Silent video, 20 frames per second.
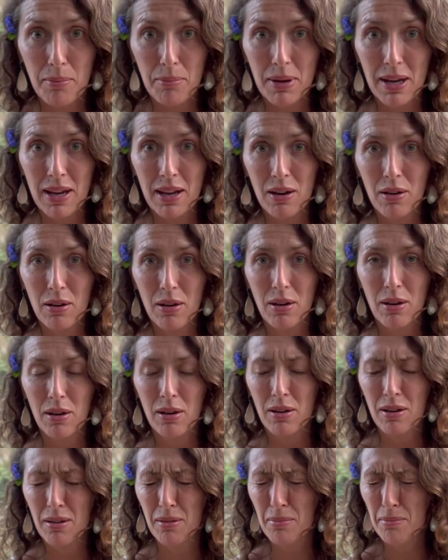but in
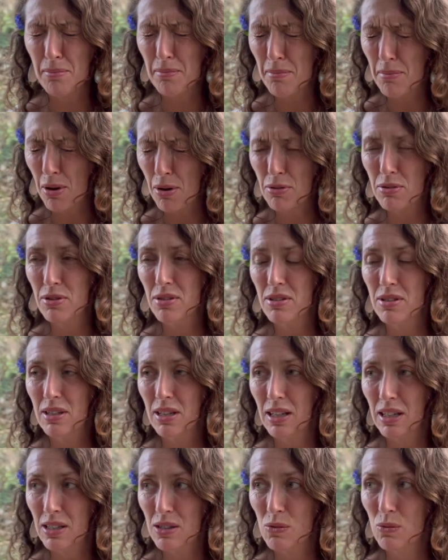a most
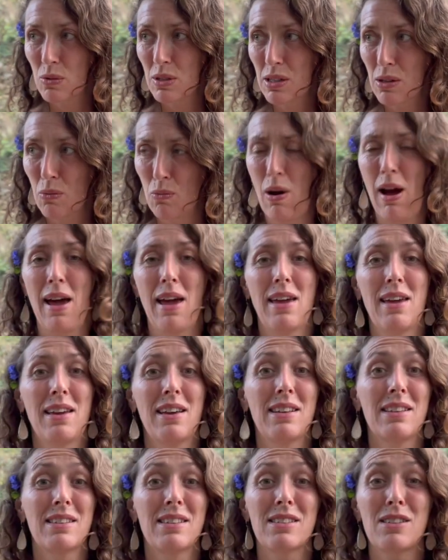exquisite way.
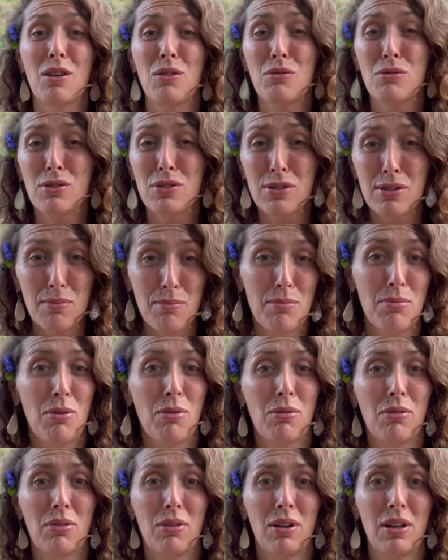It's so
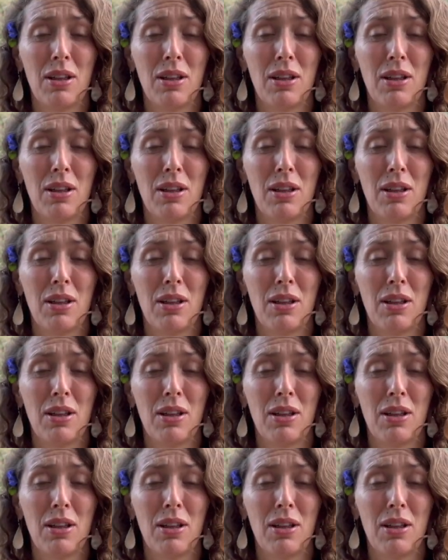simple.